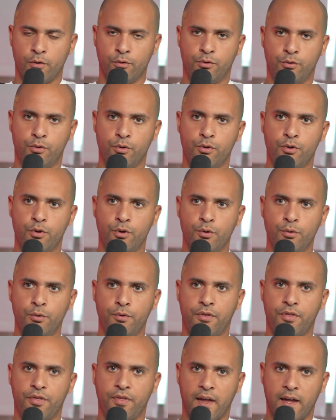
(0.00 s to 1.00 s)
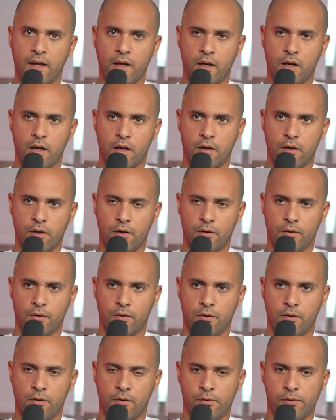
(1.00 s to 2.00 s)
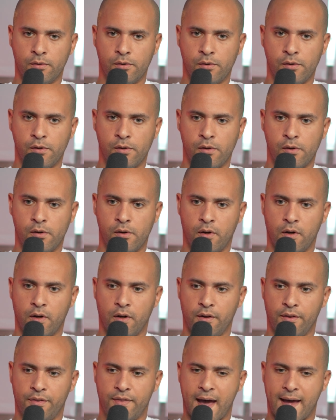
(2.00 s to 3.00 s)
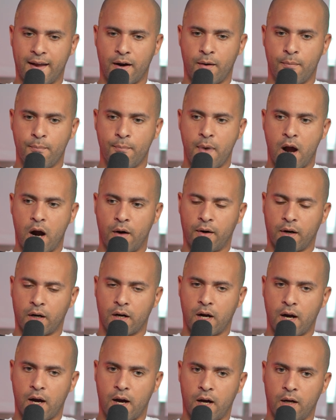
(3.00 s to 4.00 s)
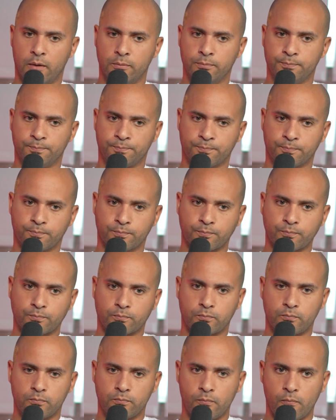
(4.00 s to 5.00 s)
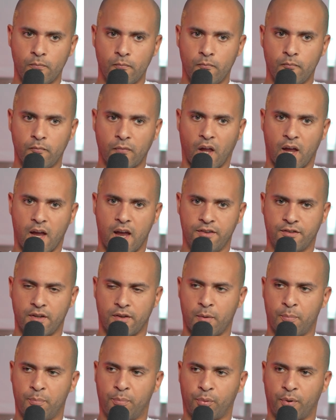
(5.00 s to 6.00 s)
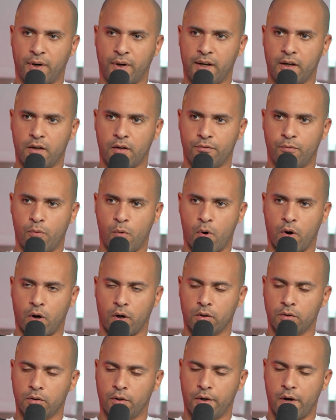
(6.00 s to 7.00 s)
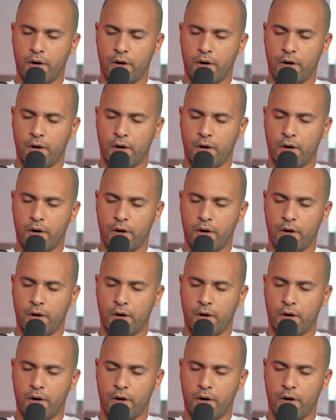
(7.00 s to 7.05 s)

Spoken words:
Do you think that America is on the brink of war or